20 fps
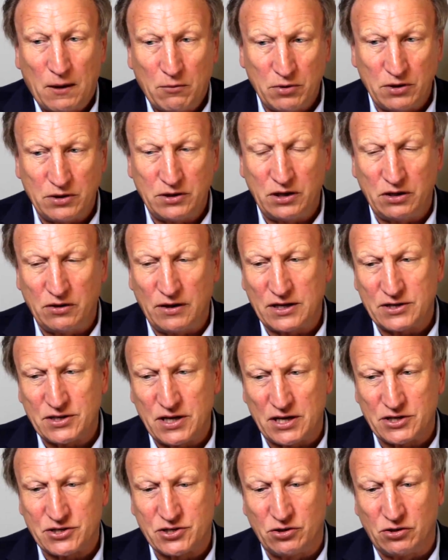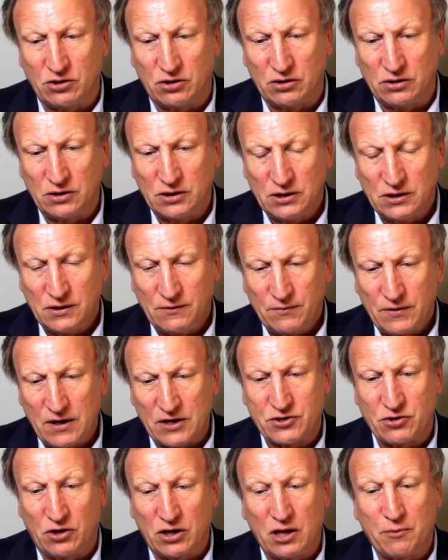But that's all
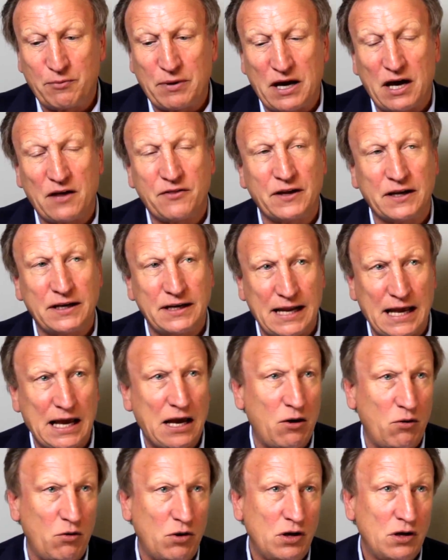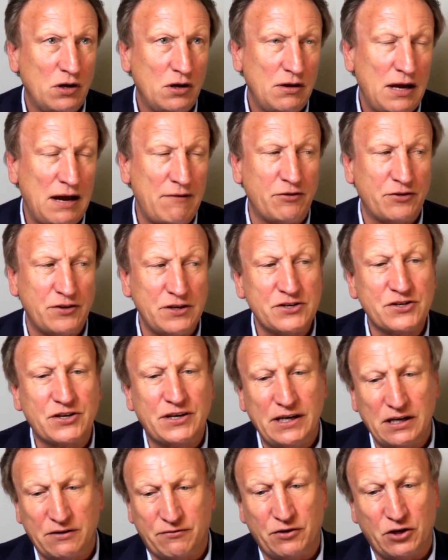in the past. I think now everything's
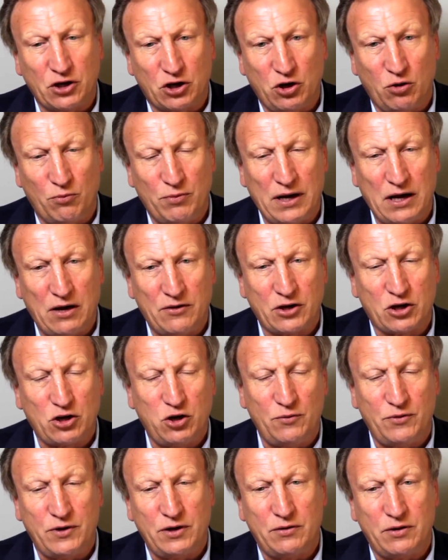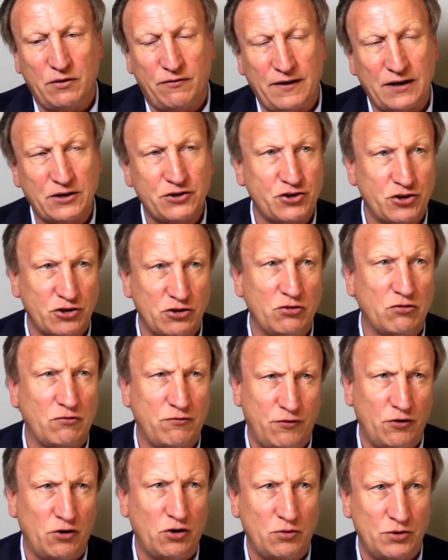geared for the club now, and the fans should look
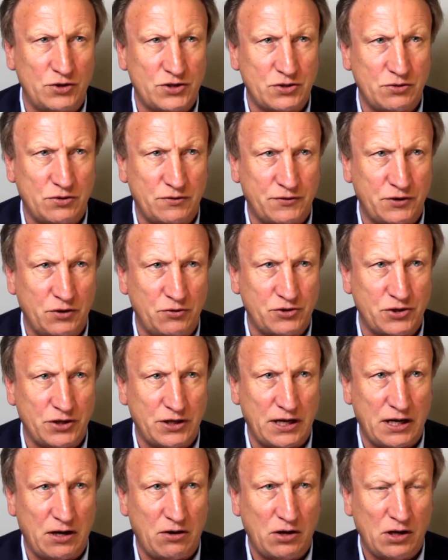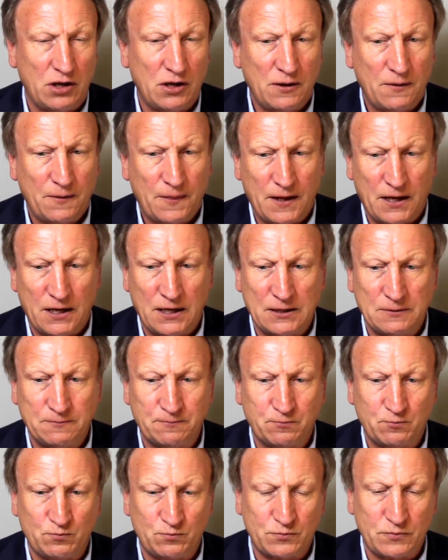forward to a future now.
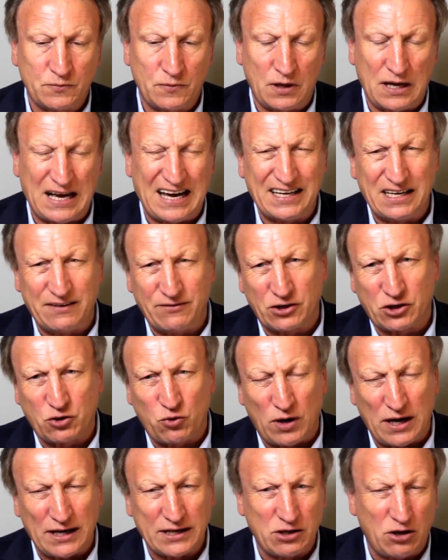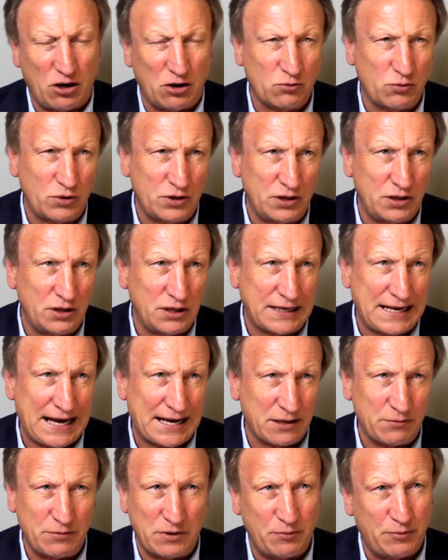I never quite got on with the
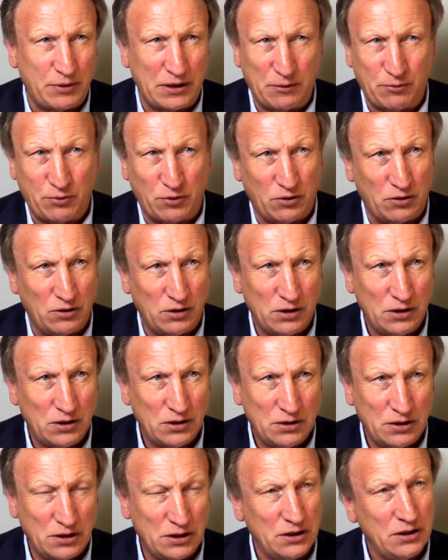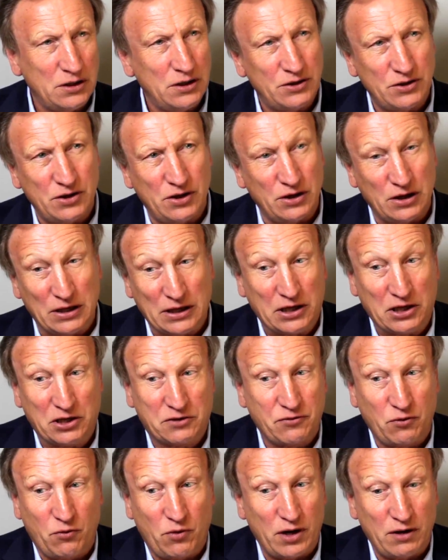academy people at Leeds
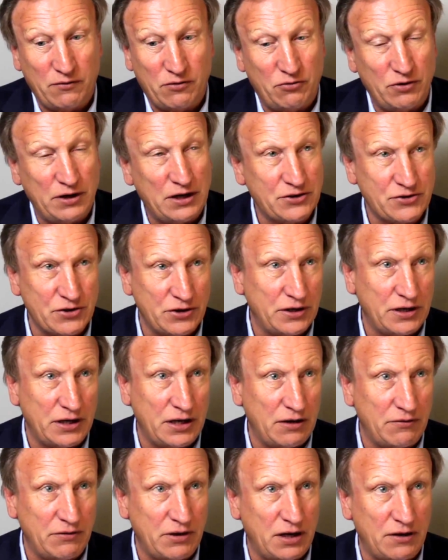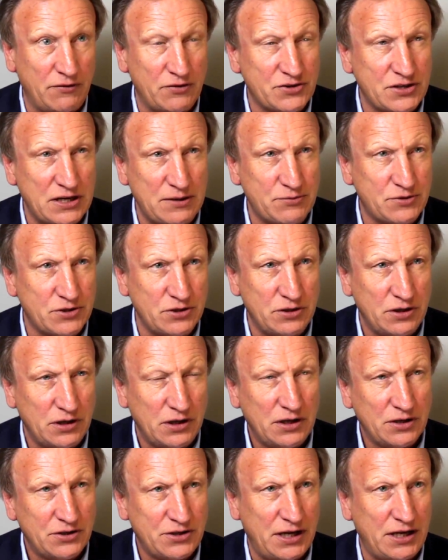for whatever reason. They never seemed to
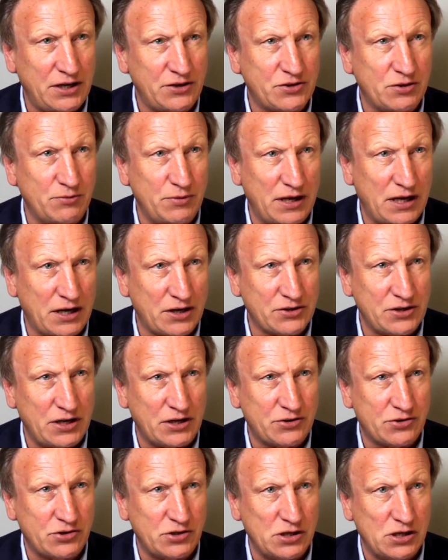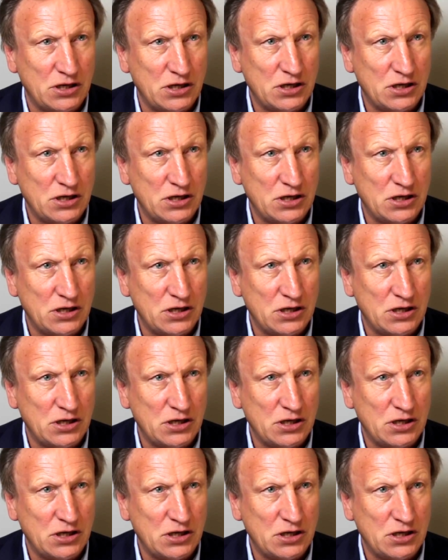take to me, etc.